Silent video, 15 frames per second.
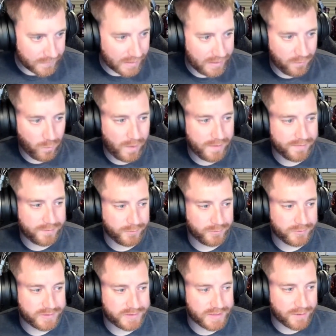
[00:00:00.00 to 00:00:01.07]
It went through
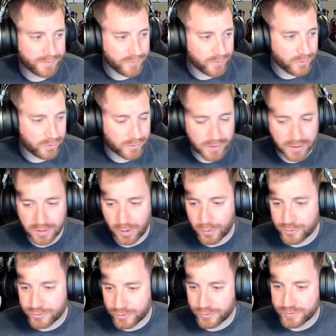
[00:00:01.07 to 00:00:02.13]
several
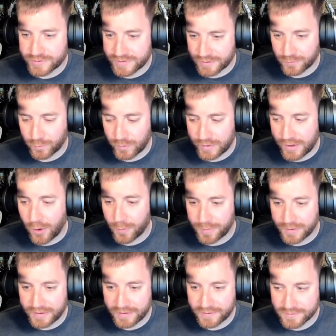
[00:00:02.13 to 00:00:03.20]
closures and
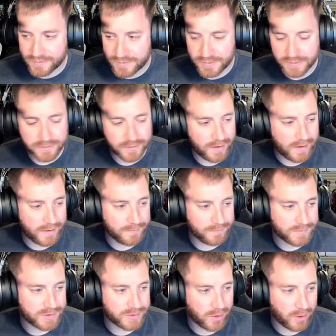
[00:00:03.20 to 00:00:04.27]
reopenings,
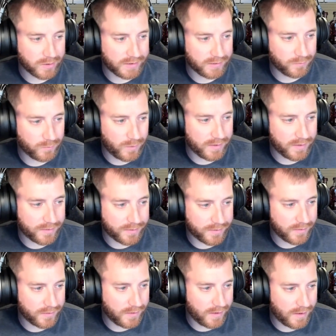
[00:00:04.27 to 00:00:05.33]
starting with
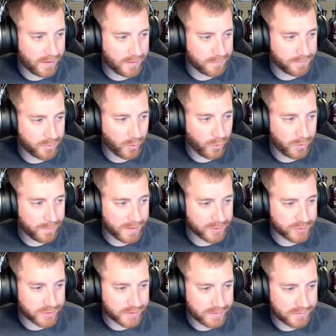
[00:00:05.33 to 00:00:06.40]

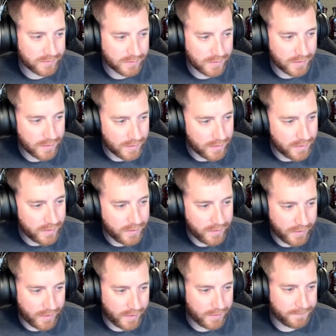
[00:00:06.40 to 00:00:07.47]
Prohibition
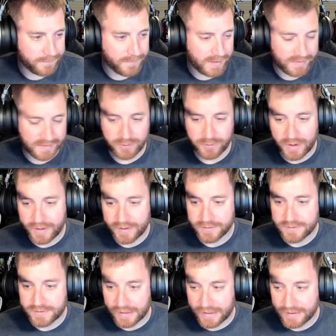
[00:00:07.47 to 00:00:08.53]
in the United
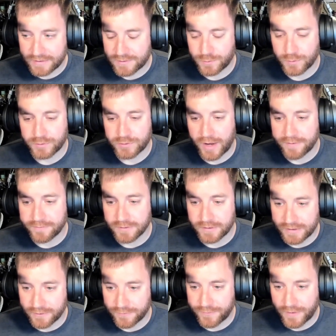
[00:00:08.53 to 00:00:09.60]
States, which
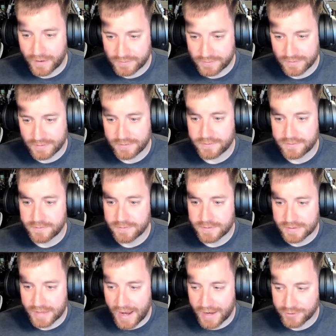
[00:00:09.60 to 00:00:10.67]
heavily affected
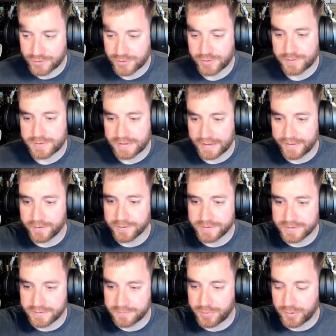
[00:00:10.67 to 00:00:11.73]
Scotch sales
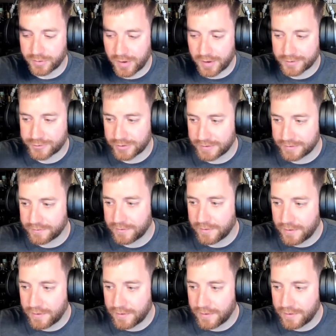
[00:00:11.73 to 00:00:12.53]
and production